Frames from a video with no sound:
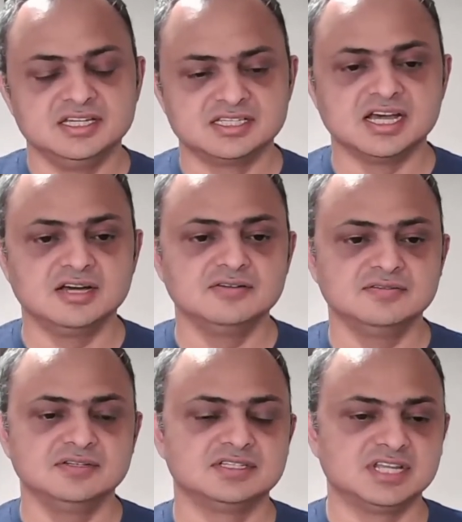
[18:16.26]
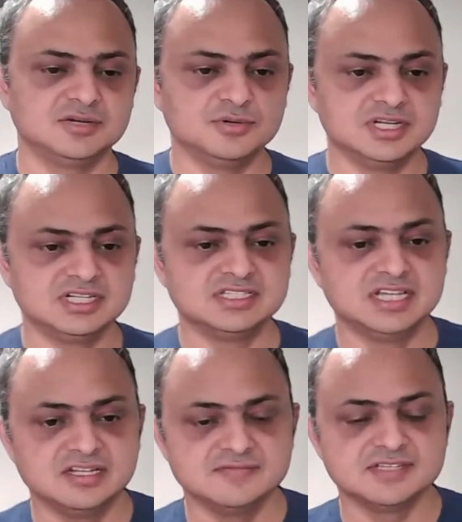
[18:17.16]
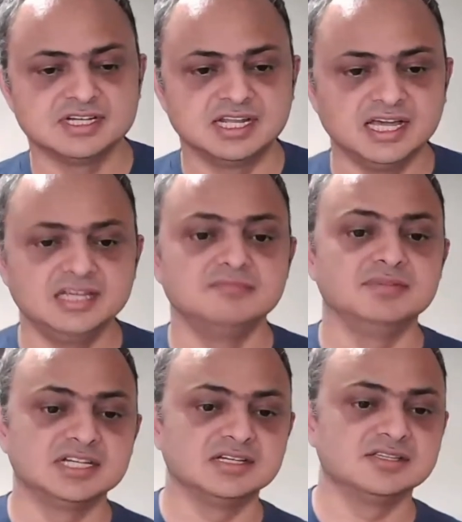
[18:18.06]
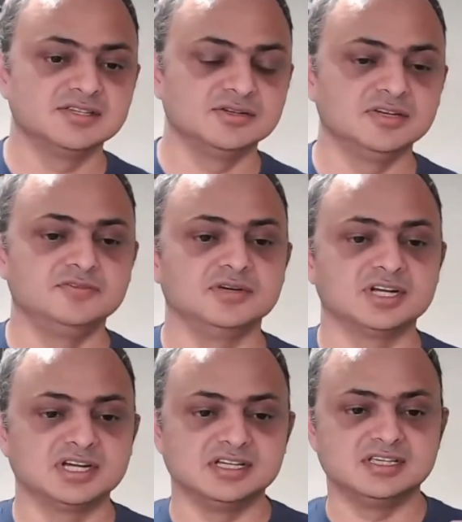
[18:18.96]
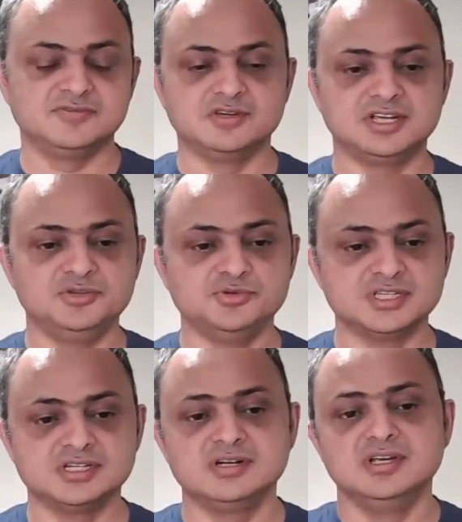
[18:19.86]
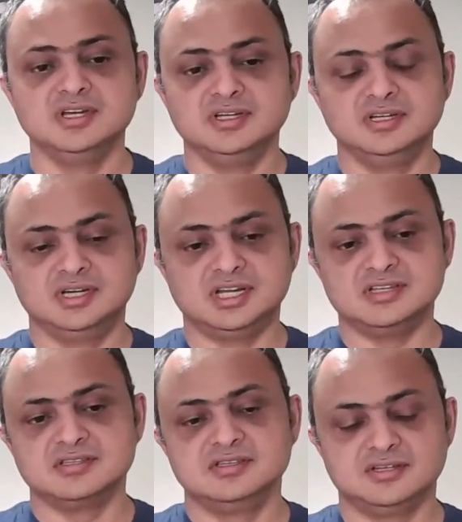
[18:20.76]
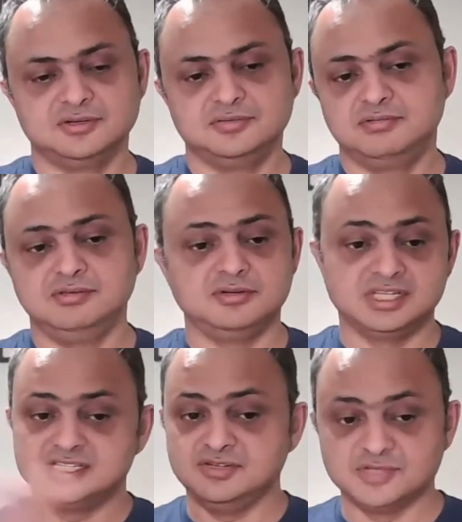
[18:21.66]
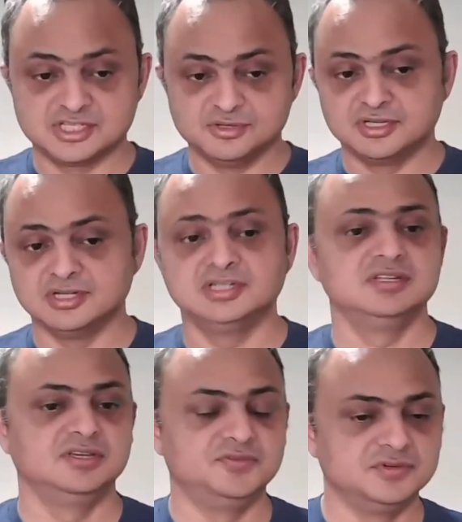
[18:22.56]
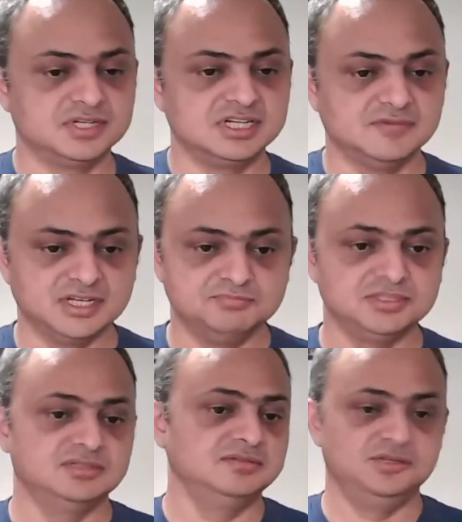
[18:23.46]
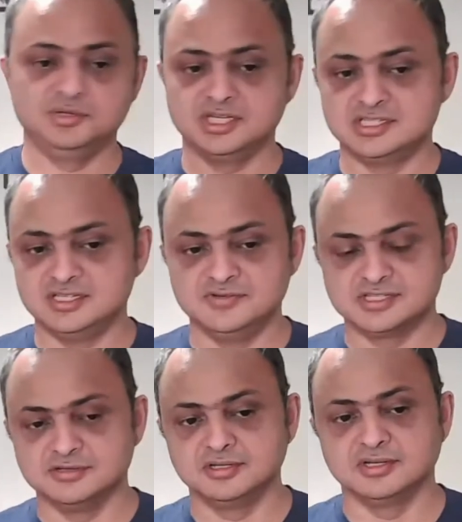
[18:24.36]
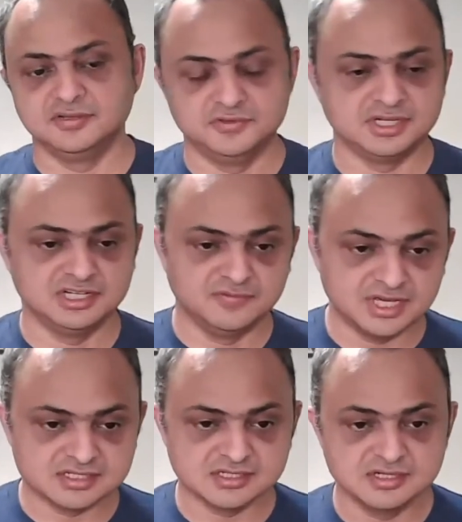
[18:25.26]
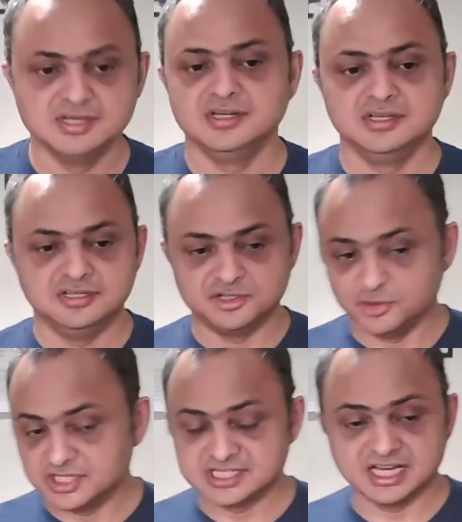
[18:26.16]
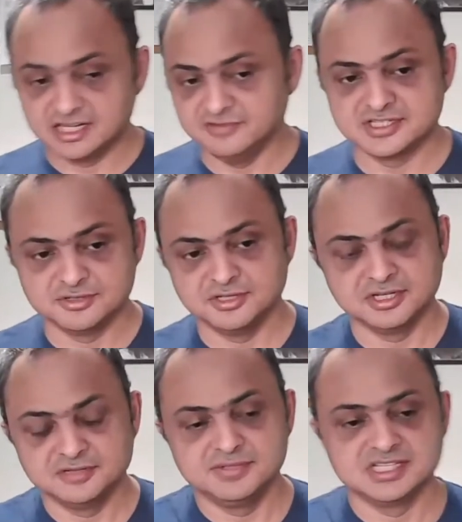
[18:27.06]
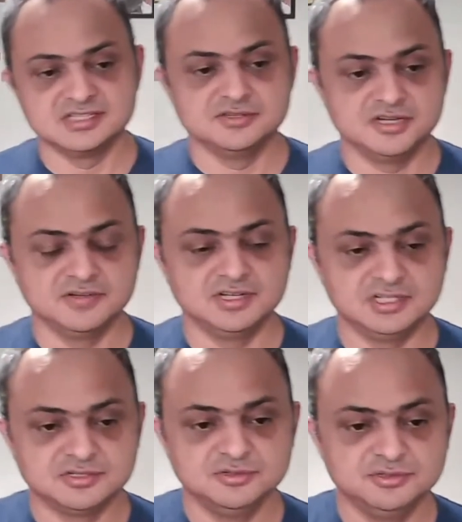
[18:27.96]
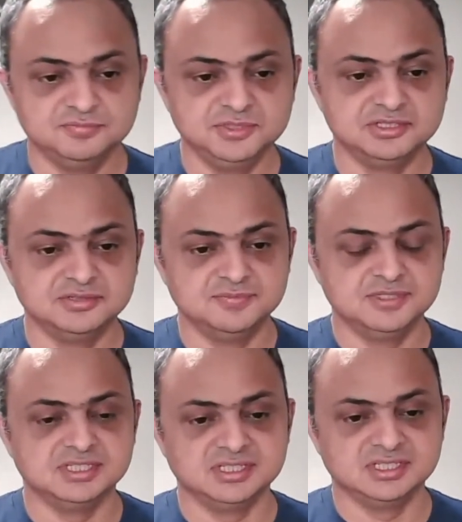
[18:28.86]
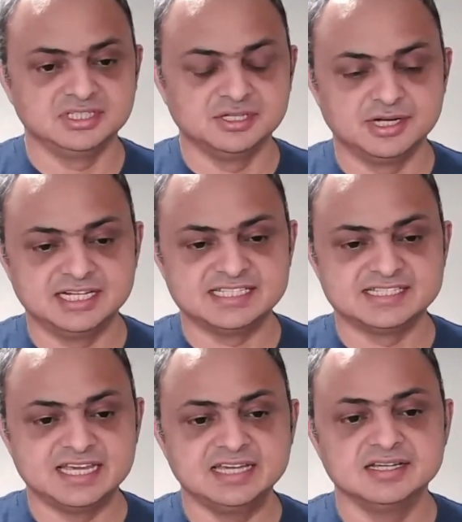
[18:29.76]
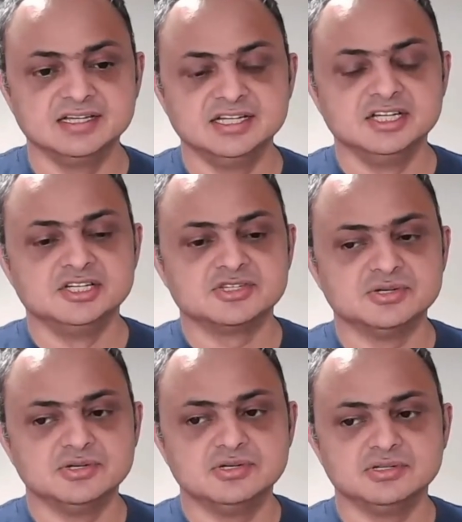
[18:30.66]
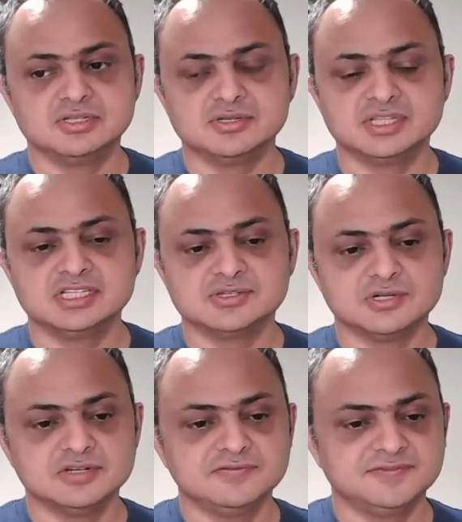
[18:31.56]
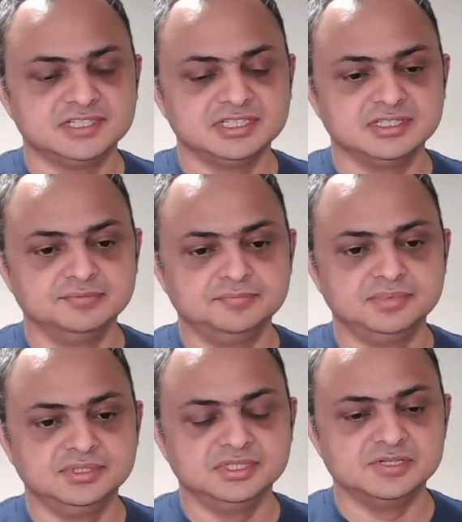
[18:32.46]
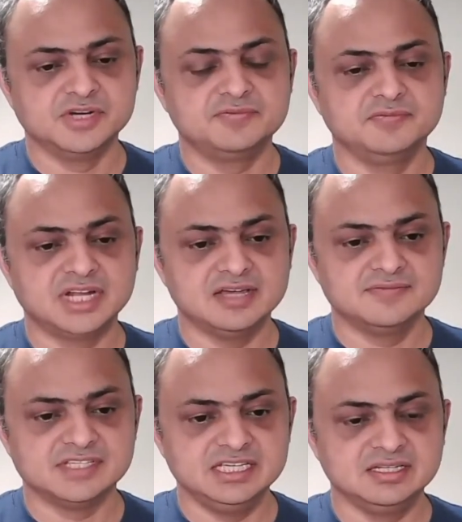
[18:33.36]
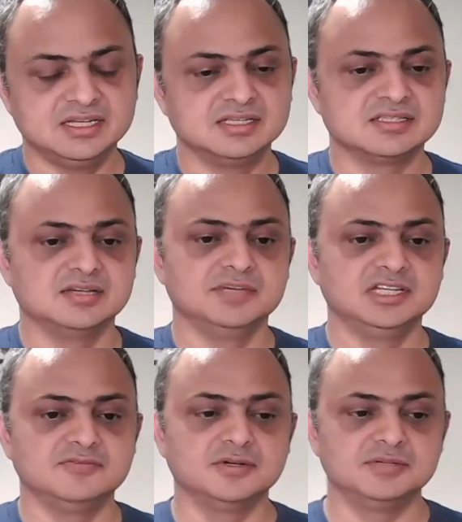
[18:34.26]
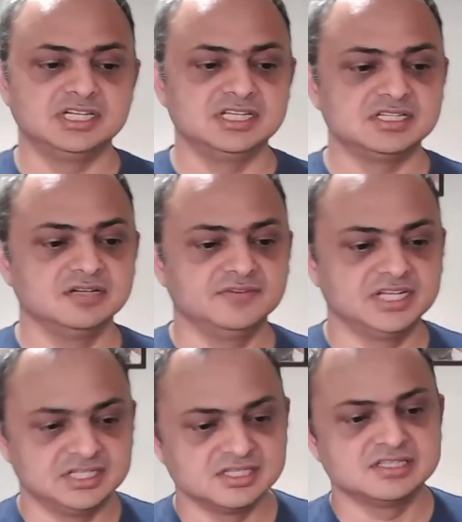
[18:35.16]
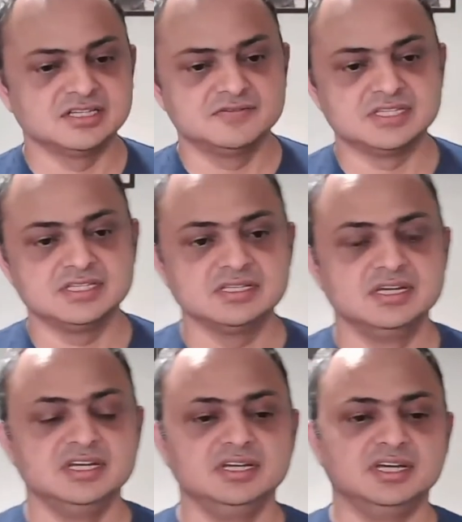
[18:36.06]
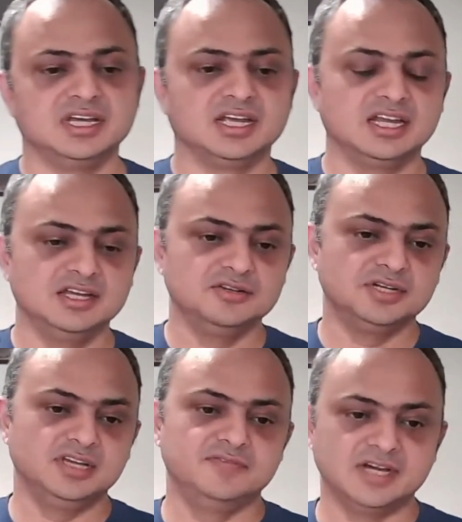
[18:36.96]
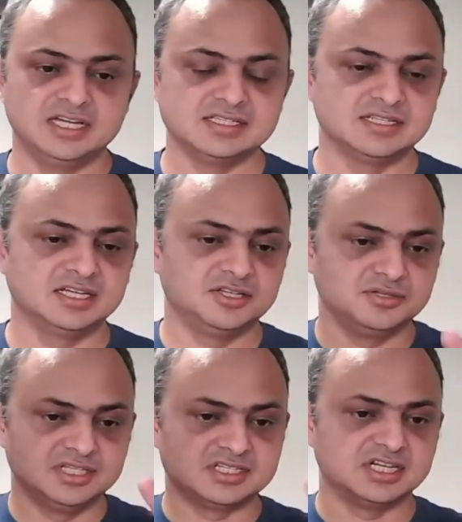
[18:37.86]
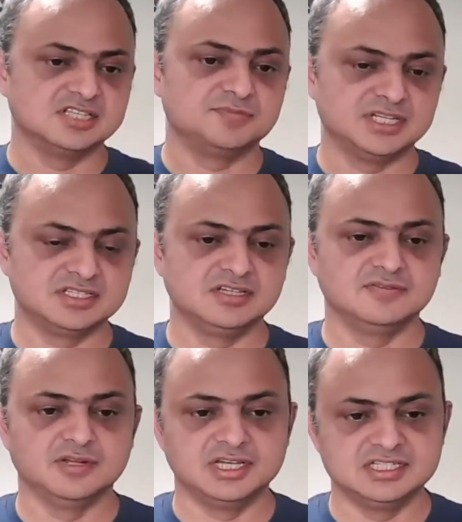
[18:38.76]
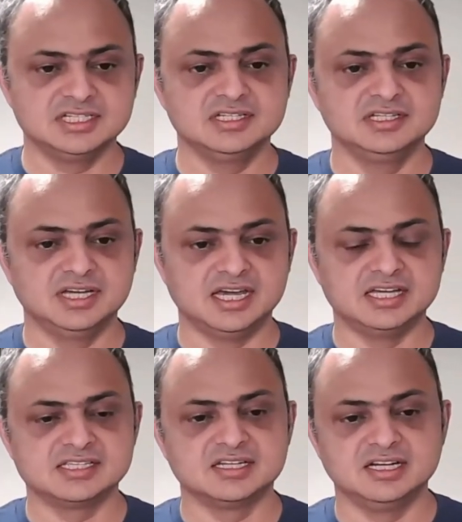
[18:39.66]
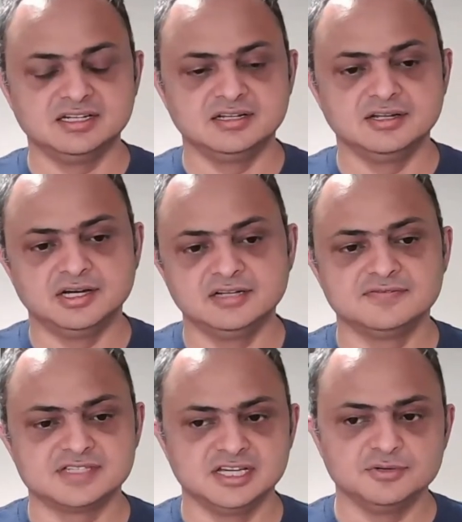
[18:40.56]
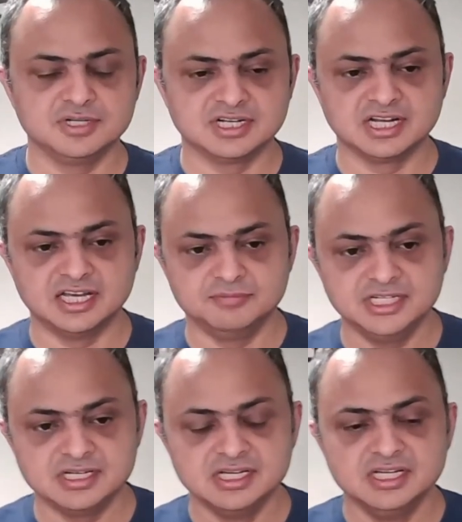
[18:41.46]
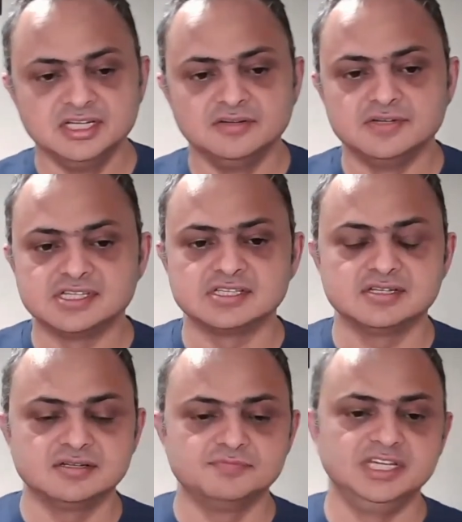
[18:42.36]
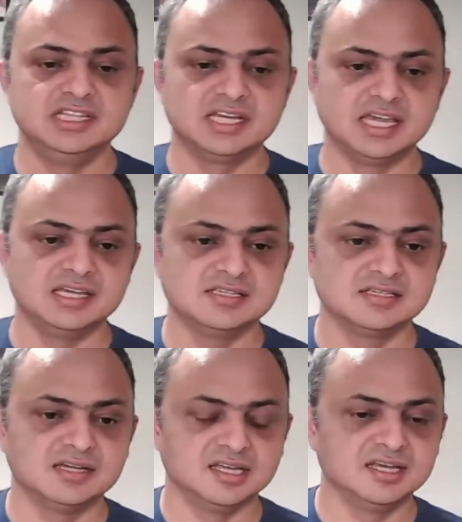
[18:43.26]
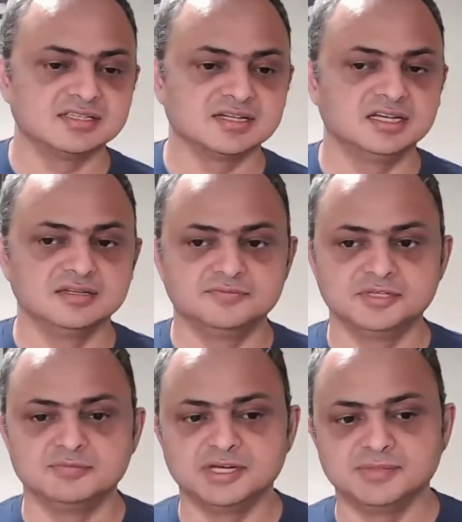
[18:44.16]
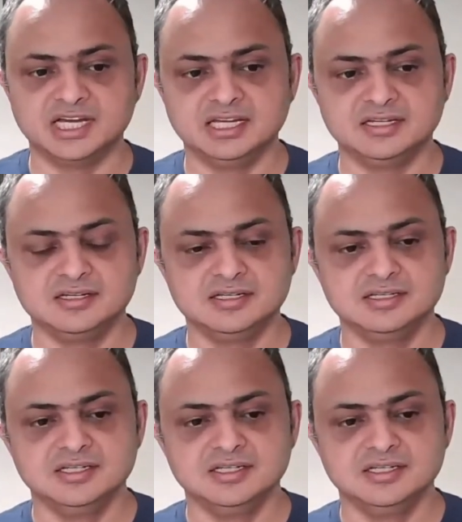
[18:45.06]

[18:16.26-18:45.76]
is how stakeholder incentives are aligned because you know if you're a if you're a user and you know you can see what's going on if you're a developer you can see what's going on if you're an investor you know exactly what's going on because you have a lot to you know uh, lot at stake so so this sort of uh, uh what what i've seen as coming in from traditional financial services and getting into DeFi is that you know this transparency of logic has created a lot of stakeholder alignment, which hasn't been the case, and that's kind of in my mind,